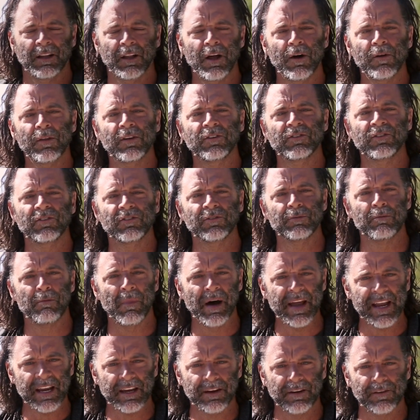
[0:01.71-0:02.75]
Hello, this is
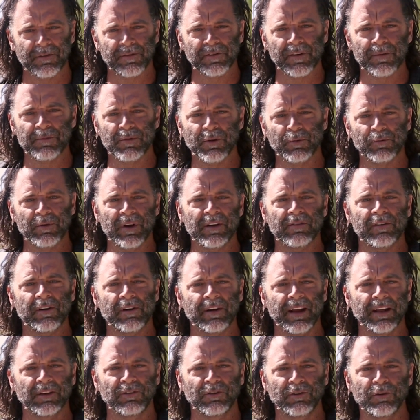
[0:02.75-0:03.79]
Mike from the
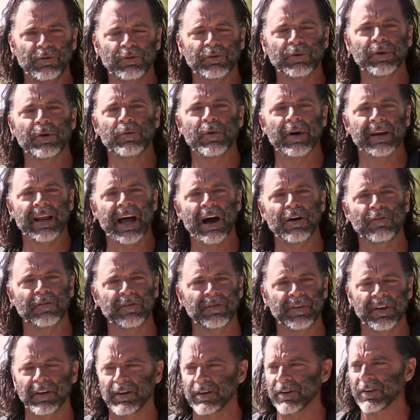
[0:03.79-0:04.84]
River and 231
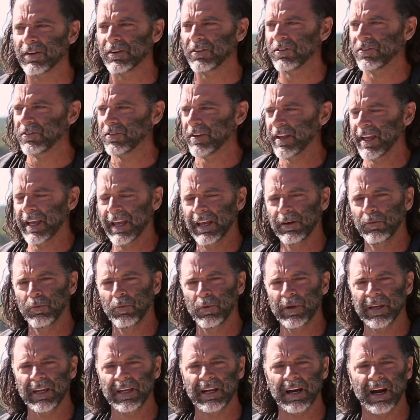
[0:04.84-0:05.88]
Outfitters, and
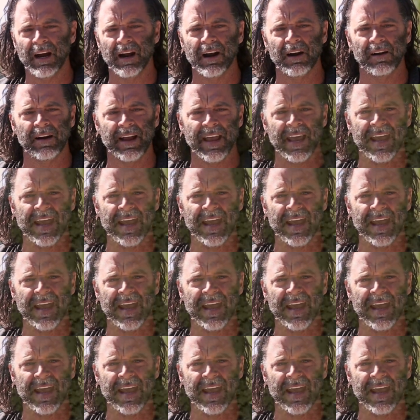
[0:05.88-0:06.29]
we are